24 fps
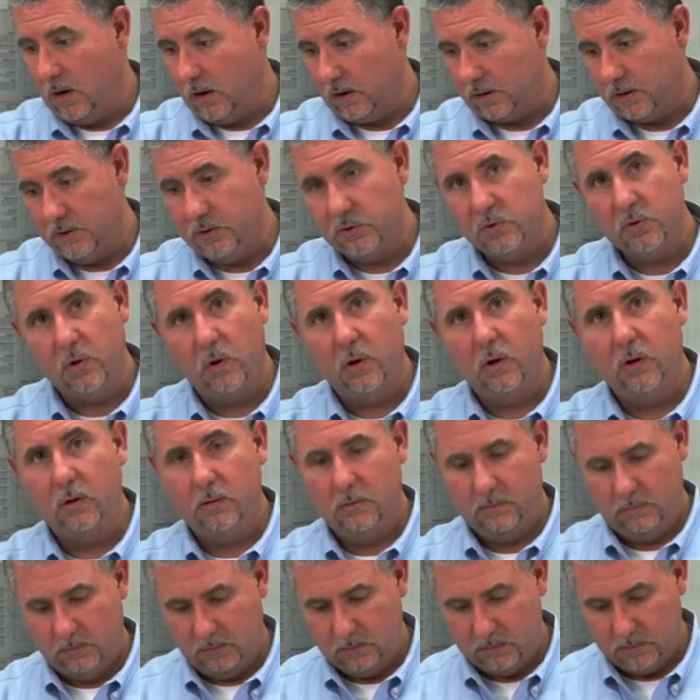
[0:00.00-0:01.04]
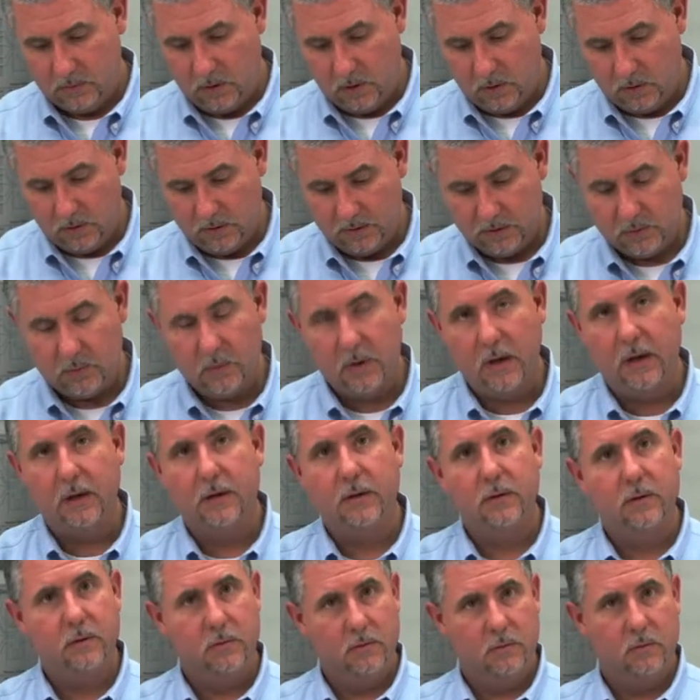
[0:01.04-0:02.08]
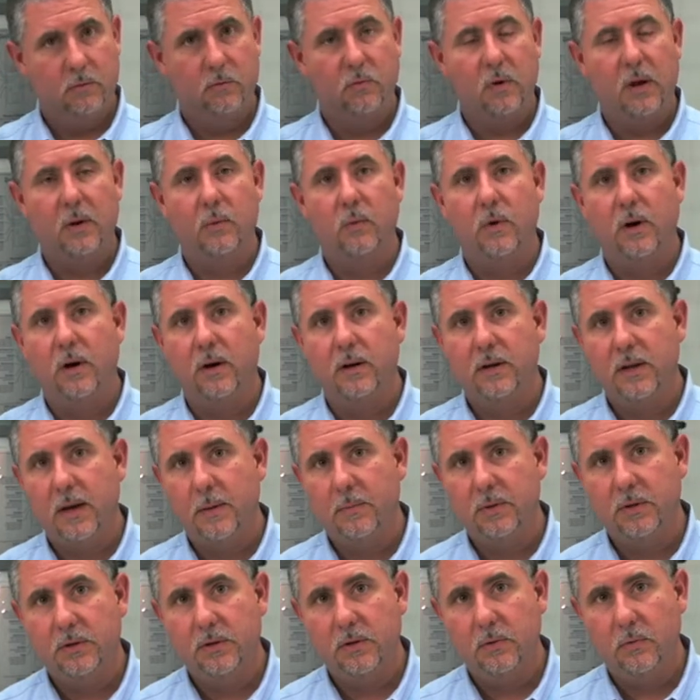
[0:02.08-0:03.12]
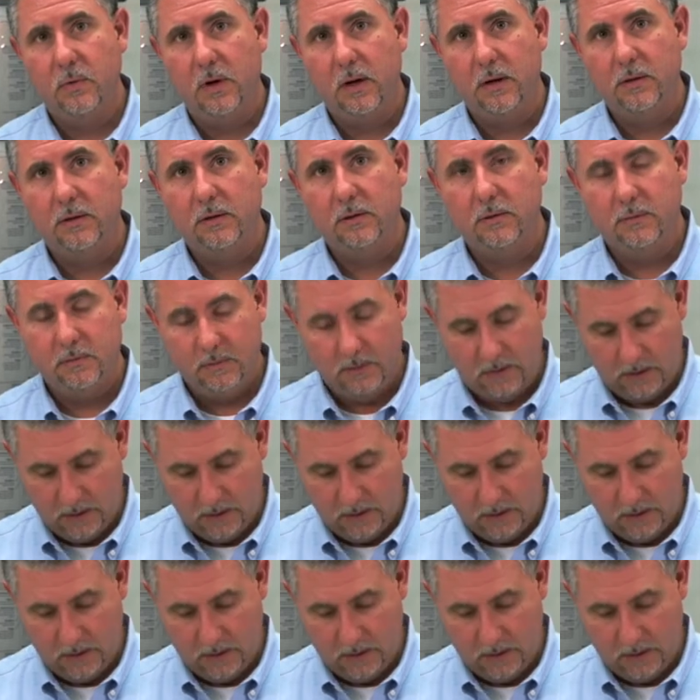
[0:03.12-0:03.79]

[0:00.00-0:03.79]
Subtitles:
our control told us what red wire temperature was,